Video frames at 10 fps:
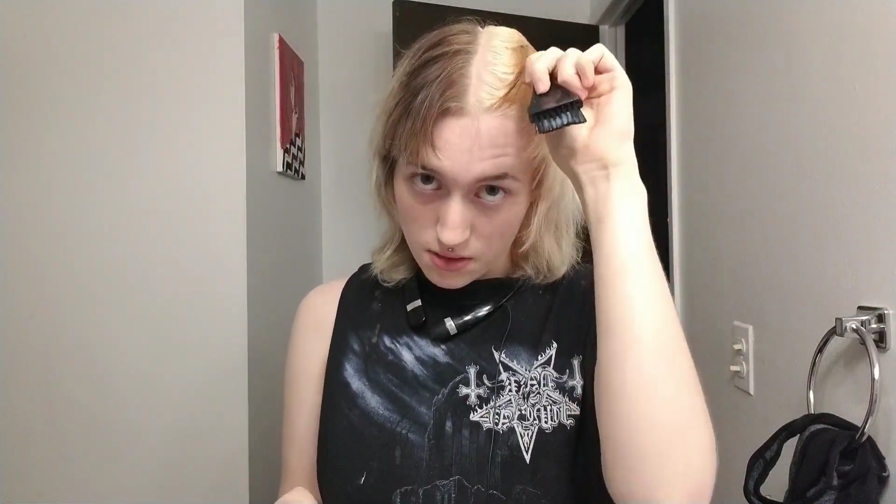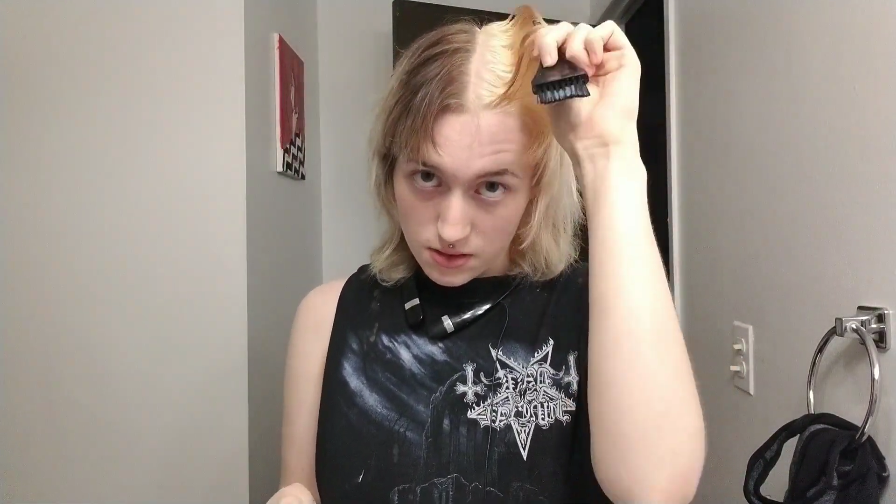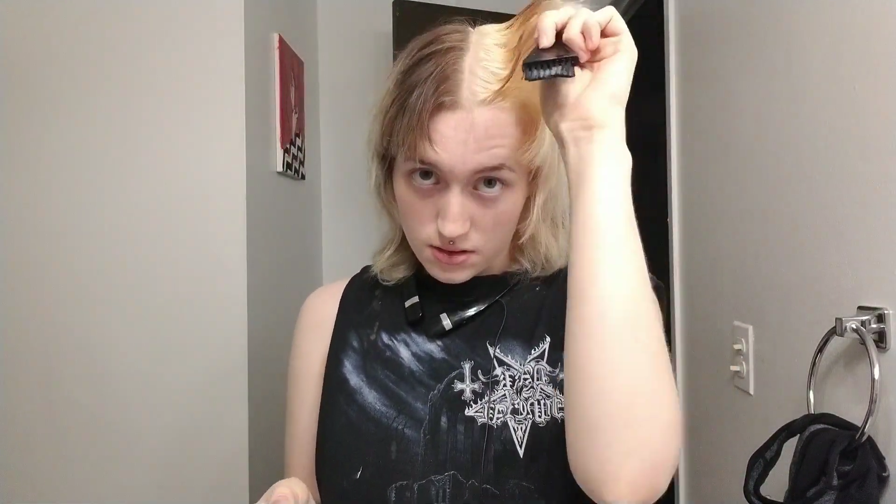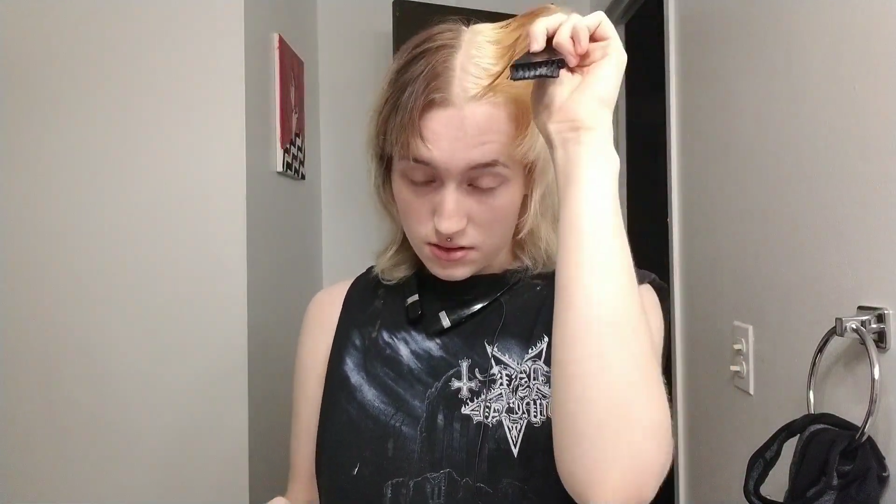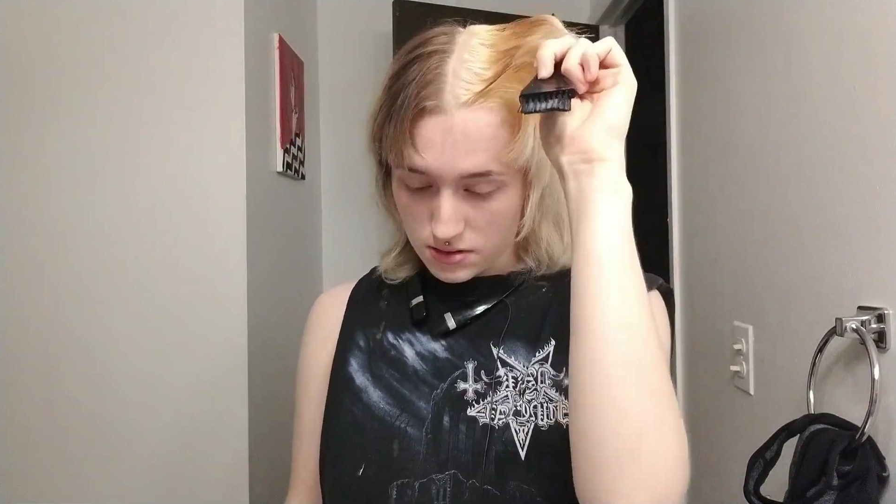
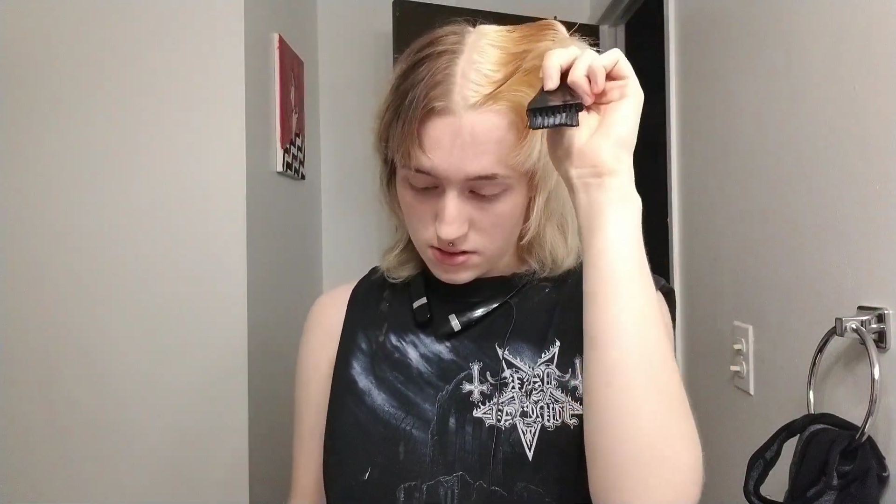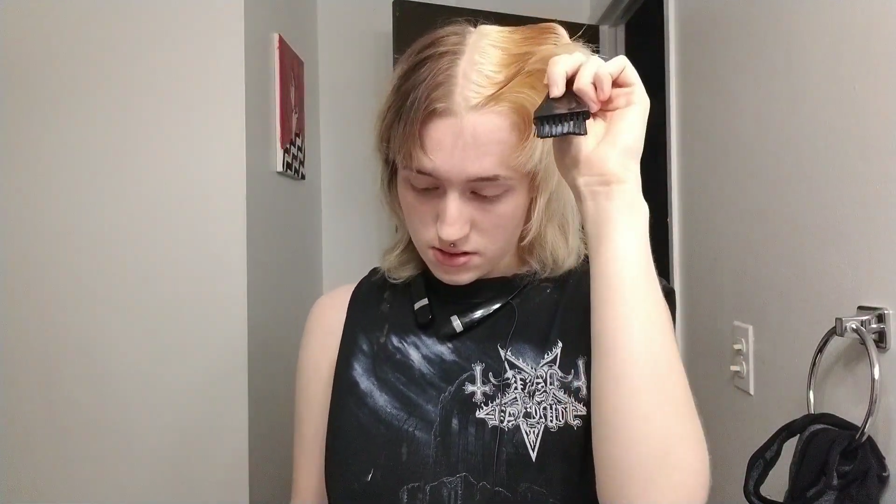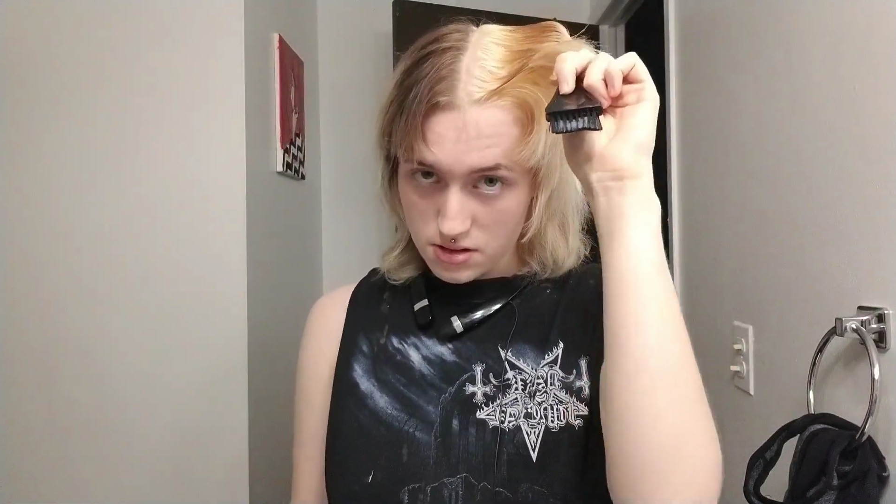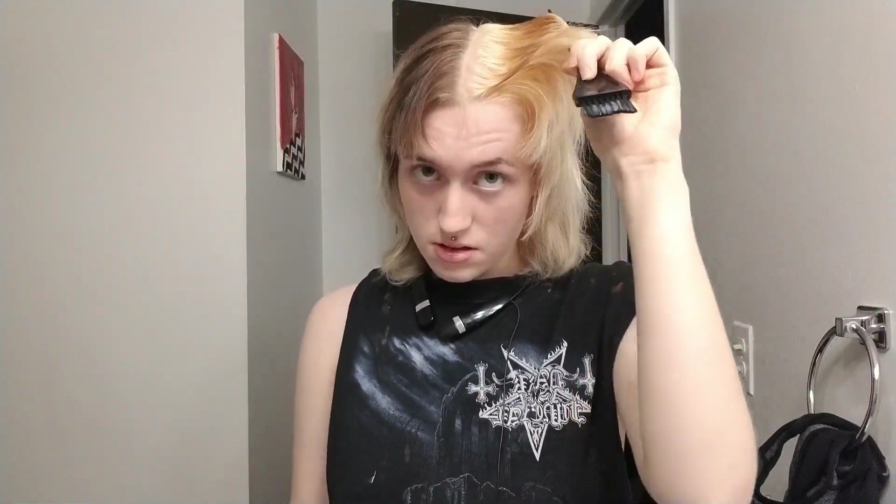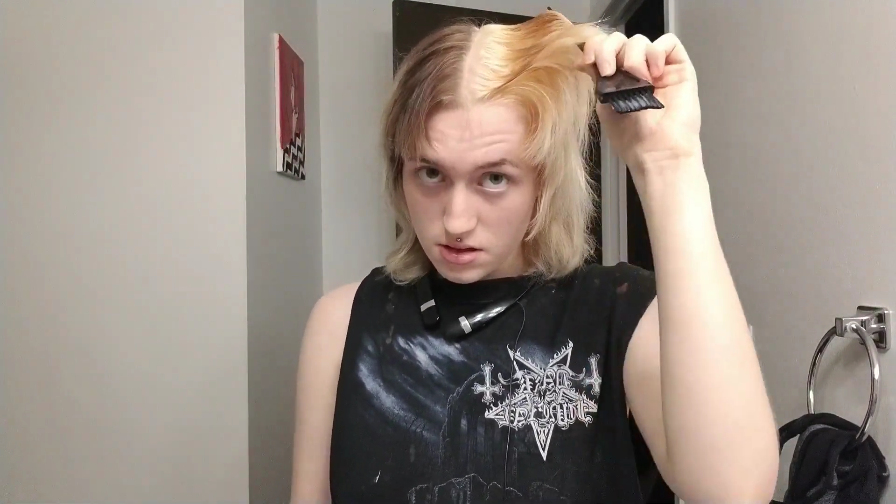so if you
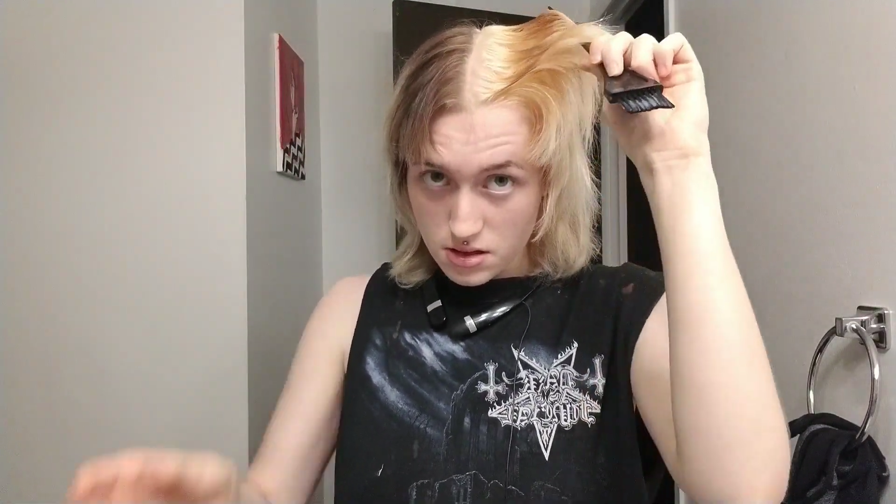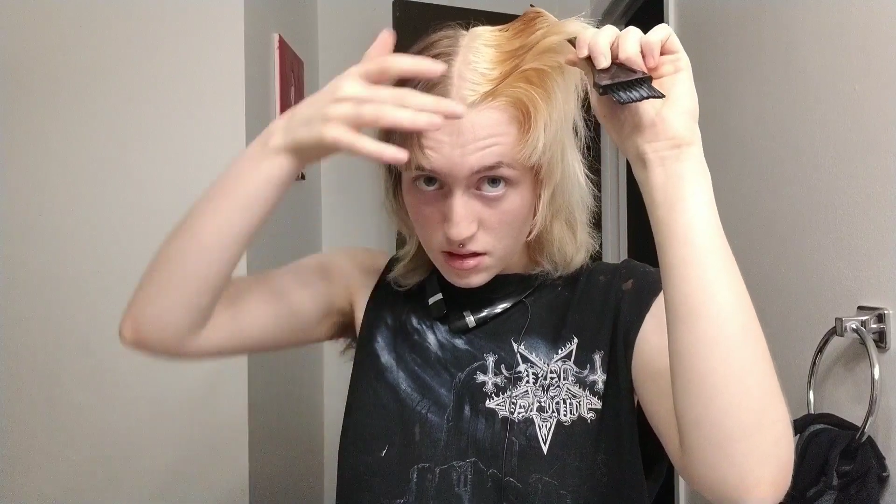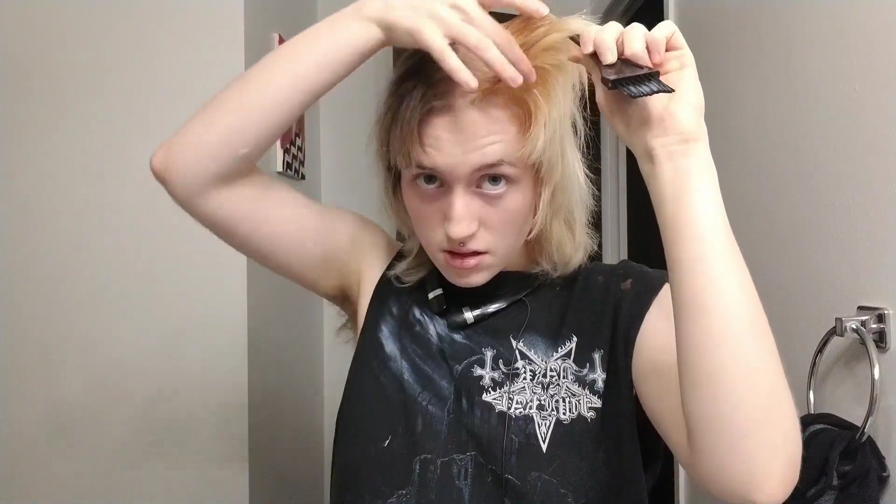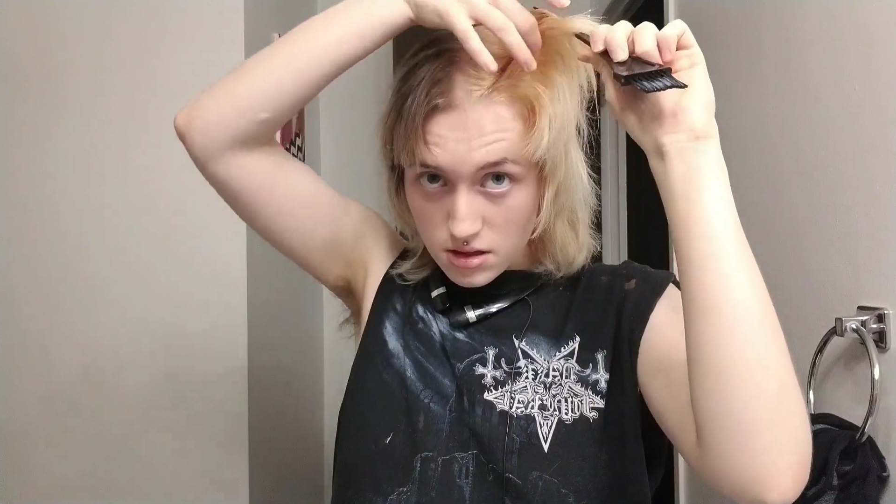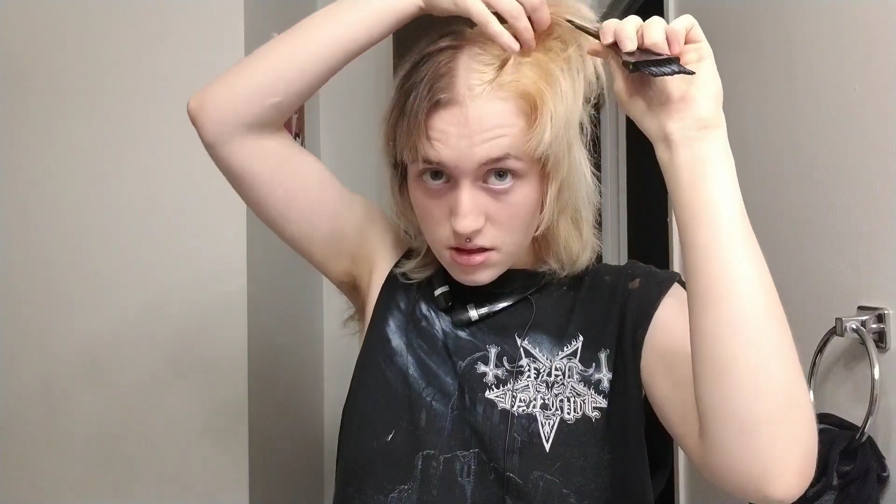have a lot of hair,